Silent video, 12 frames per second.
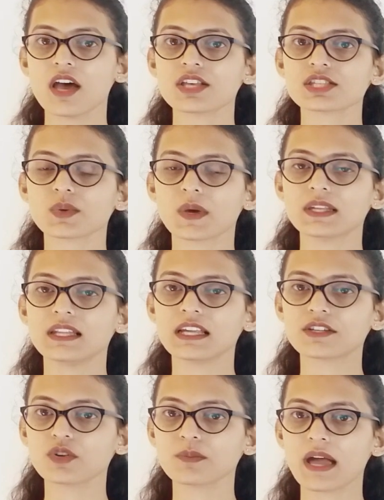So an
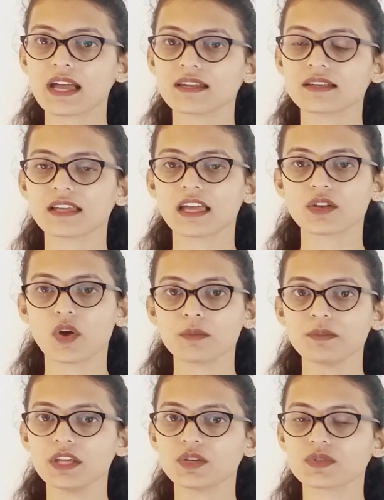electromagnet cannot
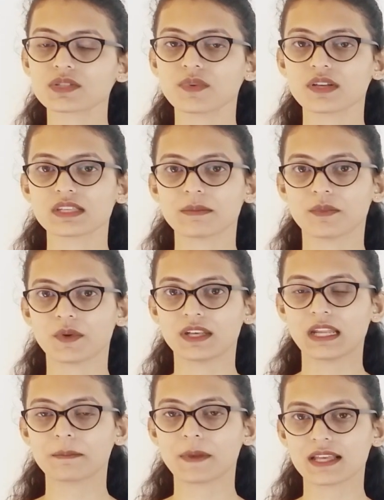be used for
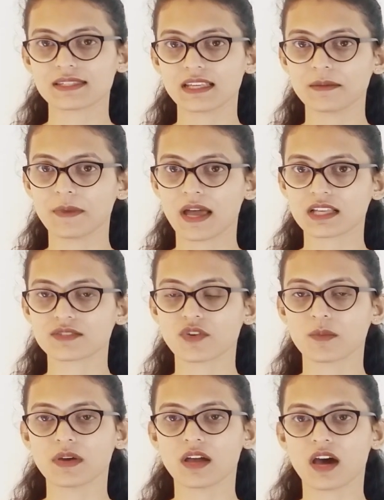separating plastic bags
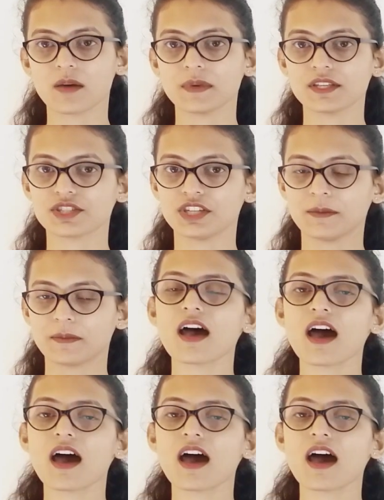from a garbage heap.